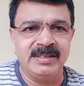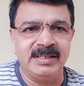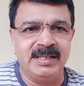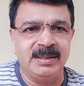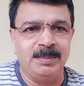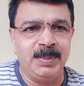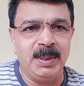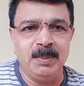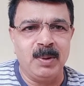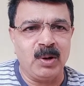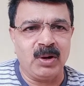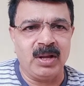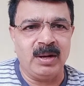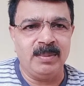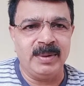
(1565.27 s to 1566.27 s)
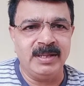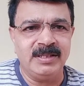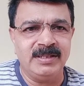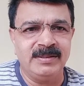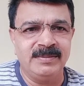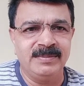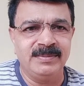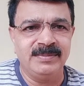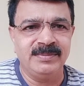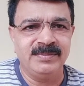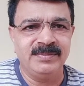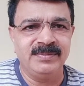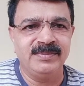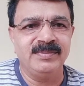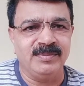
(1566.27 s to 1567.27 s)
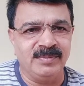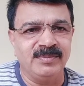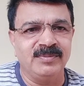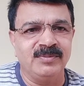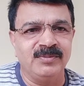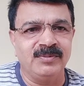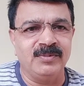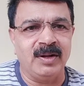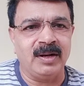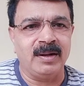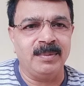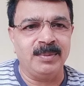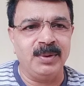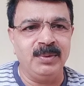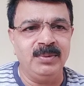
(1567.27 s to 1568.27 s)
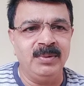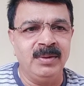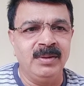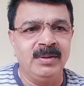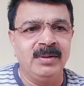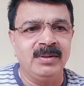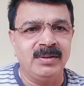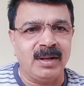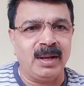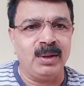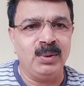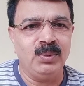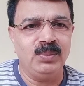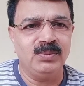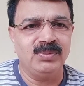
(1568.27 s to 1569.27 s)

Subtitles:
the p block elements. Welcome you. Thank you.